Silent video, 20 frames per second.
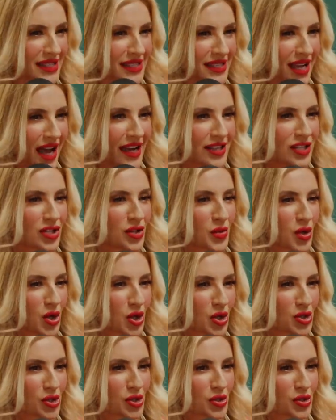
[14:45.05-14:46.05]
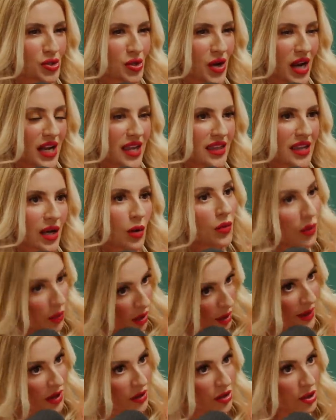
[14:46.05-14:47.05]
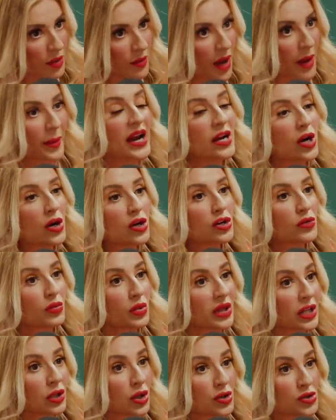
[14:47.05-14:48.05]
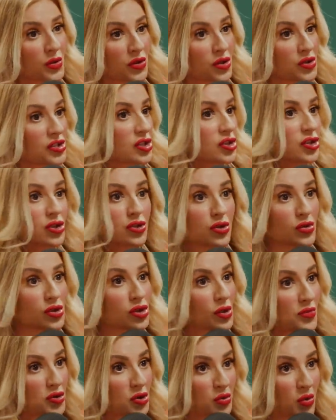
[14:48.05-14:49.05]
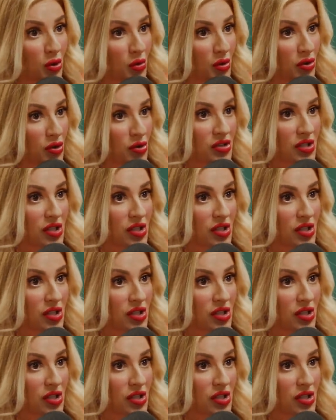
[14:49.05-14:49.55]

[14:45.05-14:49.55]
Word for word: inside to the rehearsals or anything. What about your mom? I know you're really close with your sister. You do so much work with your